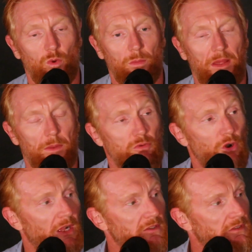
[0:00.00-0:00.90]
all about the
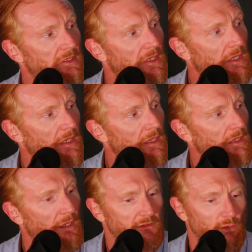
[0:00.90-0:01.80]
product.
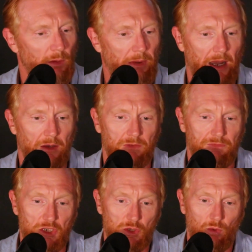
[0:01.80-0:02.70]
It's all about the
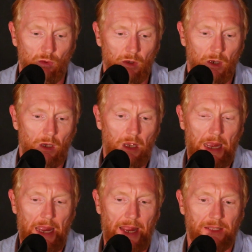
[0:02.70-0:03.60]
visual
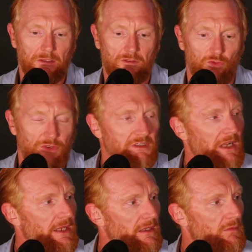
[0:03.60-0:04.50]
and the
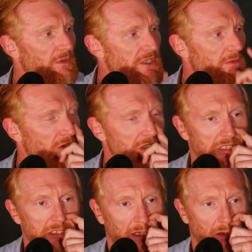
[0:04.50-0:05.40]
storytelling, which
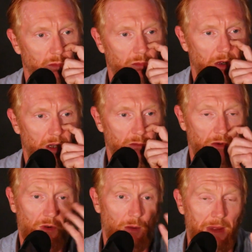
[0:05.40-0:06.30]
is
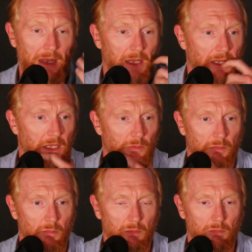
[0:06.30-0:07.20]
where I met Nick.
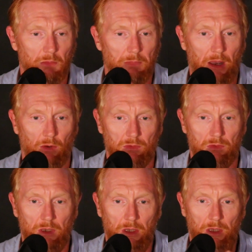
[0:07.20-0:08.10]
We met on.
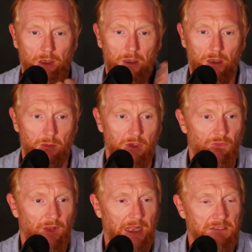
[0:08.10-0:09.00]
I mean, you
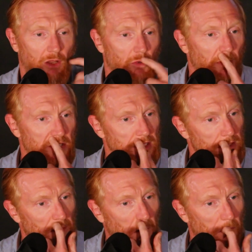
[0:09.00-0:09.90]
think that's low budget,
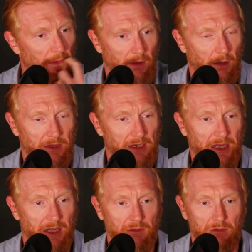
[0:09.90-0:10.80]
I mean,
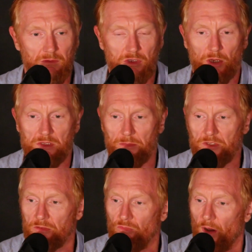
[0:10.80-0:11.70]
again, Joe's
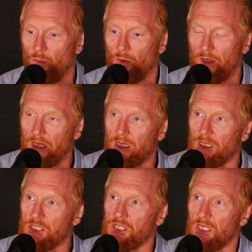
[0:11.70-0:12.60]
absolutely right, what Nick can
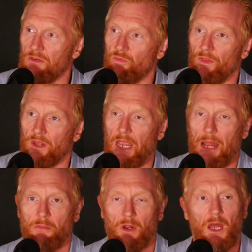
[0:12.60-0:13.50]
achieve with a
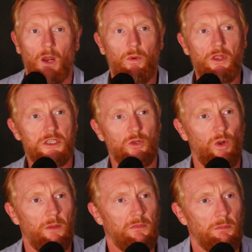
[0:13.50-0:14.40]
camera. We used to call
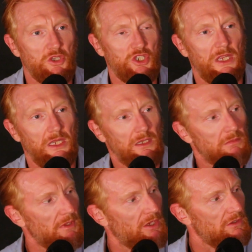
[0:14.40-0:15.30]
him the machine
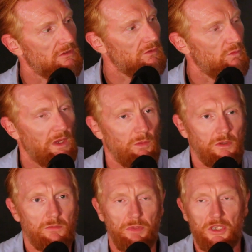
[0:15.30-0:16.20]
because we
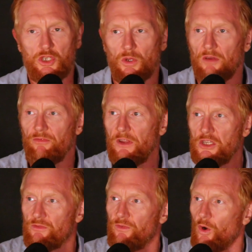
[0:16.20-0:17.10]
would be shooting a
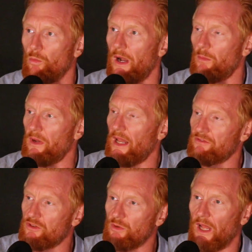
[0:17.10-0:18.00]
feature film and we'd have
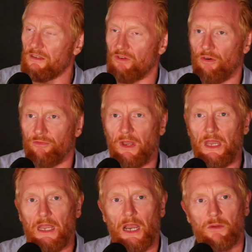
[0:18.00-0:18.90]
2 days off
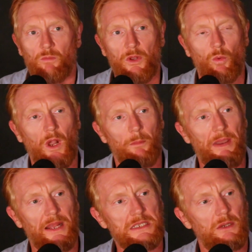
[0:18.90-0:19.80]
and we'd all come
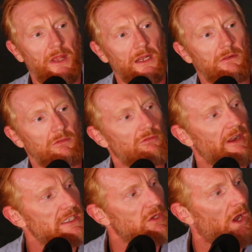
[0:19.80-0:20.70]
back, so we had a
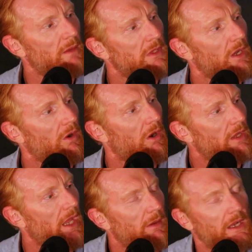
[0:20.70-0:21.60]
great time, oh
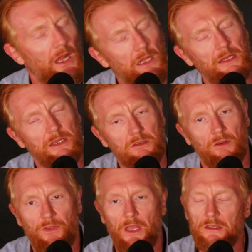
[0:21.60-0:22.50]
yeah, a couple of days
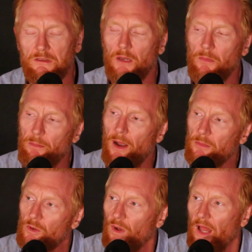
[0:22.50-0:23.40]
off, yeah, sat on my bum
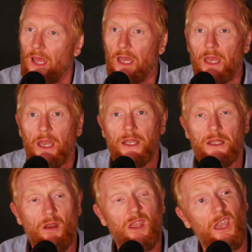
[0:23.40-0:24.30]
and all that. And he'd
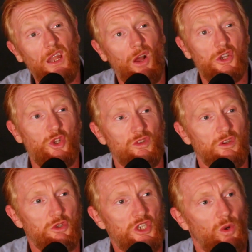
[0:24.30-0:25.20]
go, yeah, no, I shot
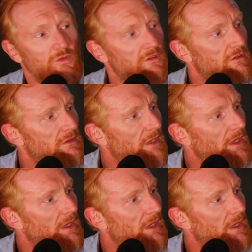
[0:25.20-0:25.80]
2 shorts.